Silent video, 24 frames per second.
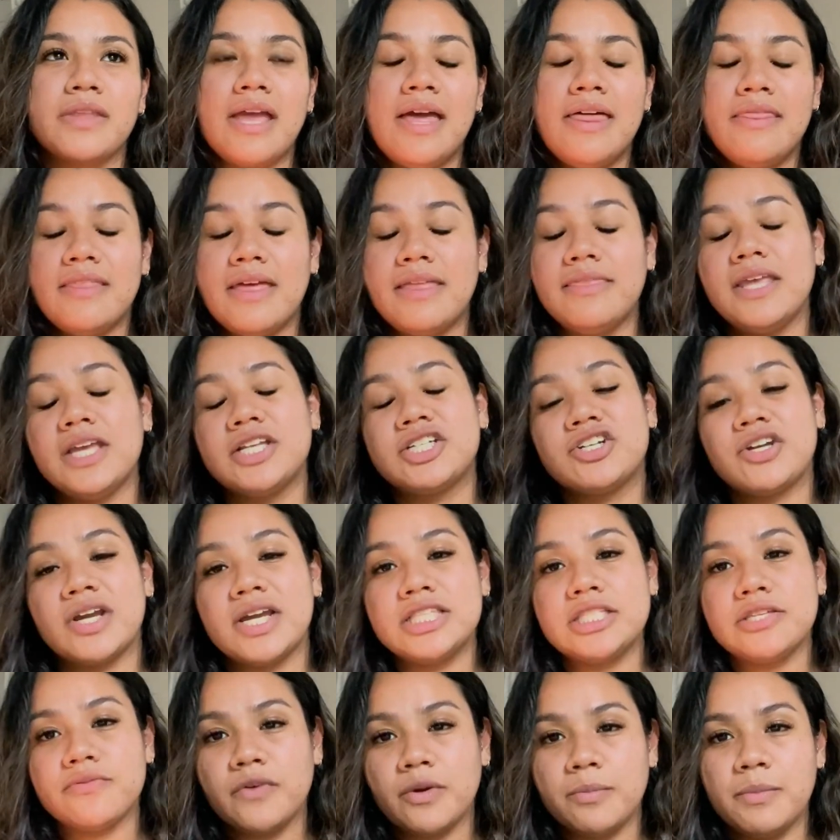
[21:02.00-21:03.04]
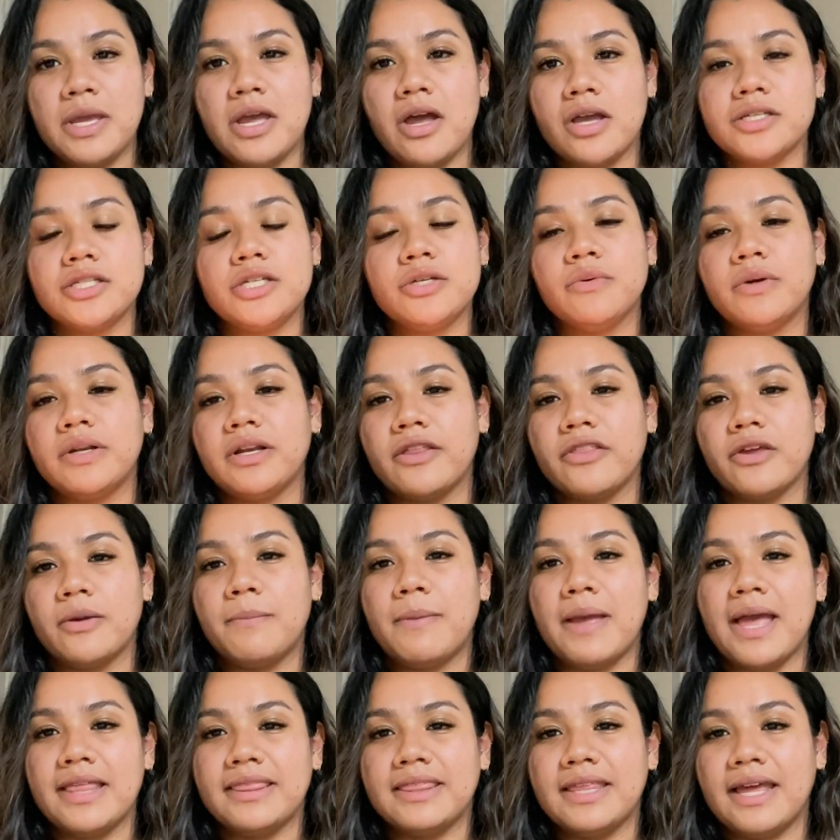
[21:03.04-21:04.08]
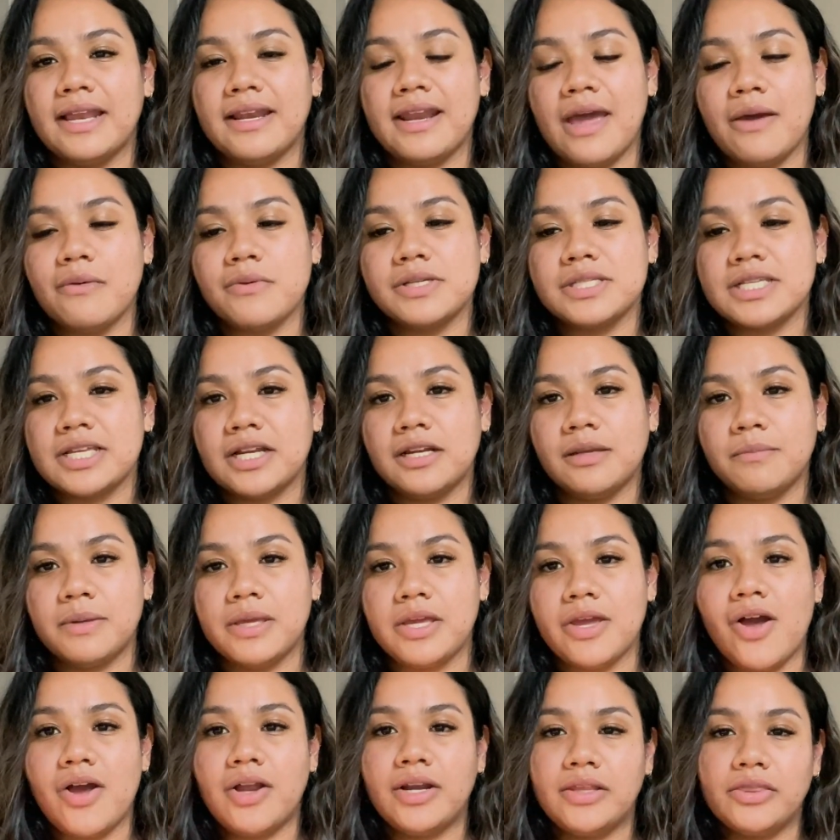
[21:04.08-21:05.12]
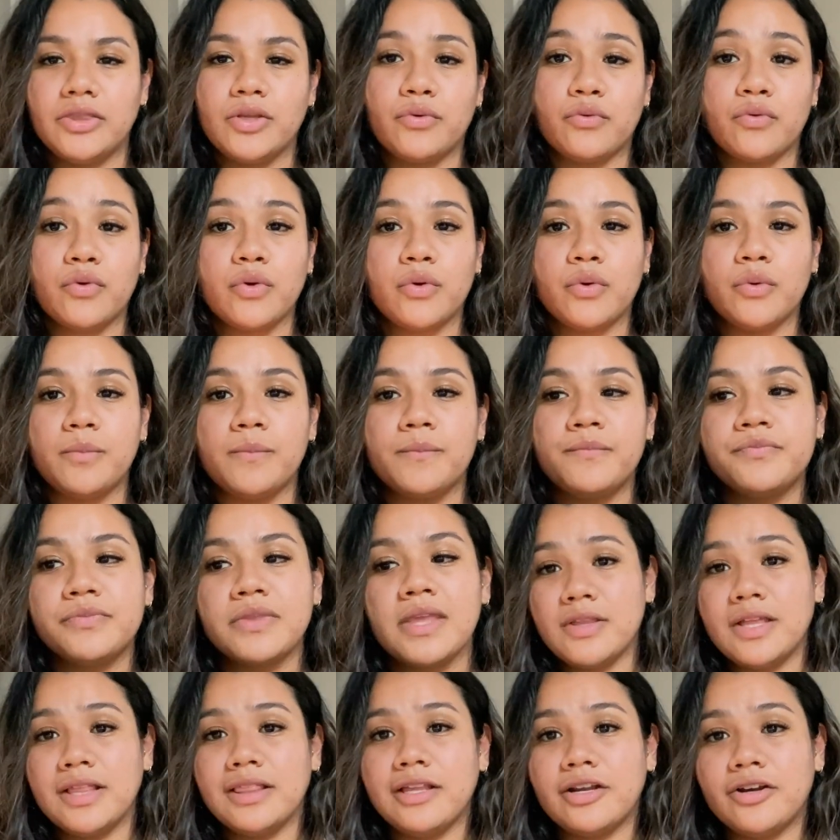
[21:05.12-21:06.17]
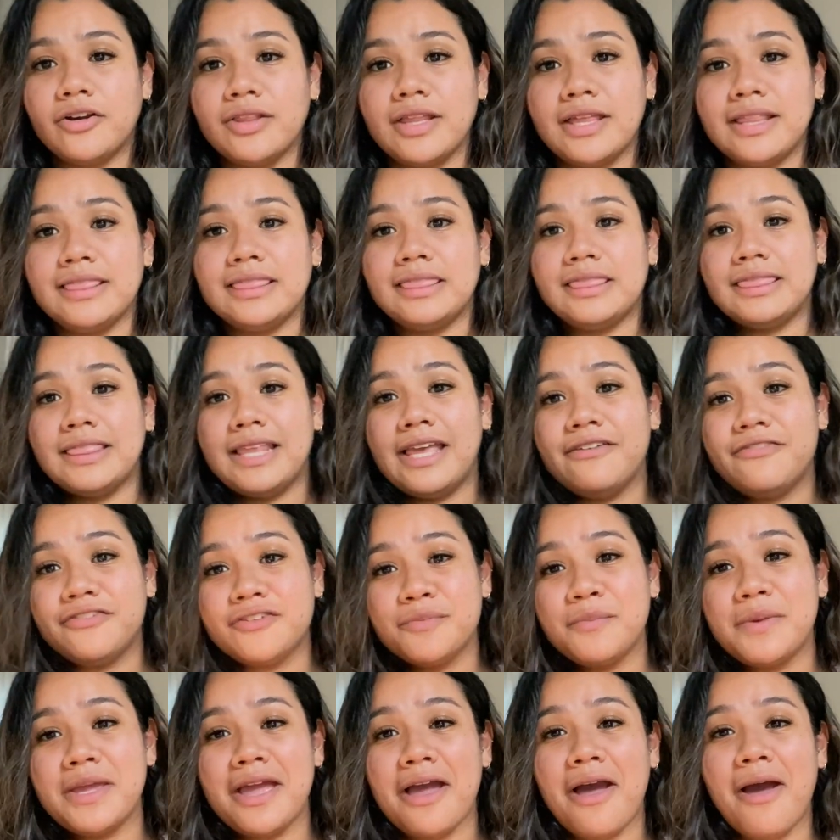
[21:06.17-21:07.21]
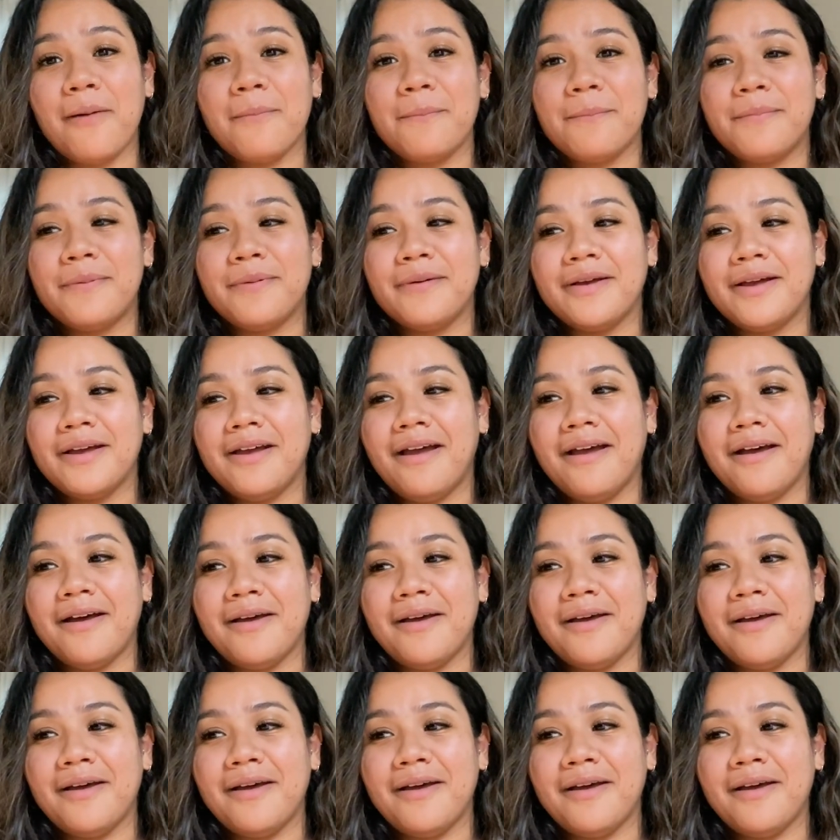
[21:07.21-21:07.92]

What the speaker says: Then they transferred me onto another bed that I was gonna be on in the room. They literally lift me up.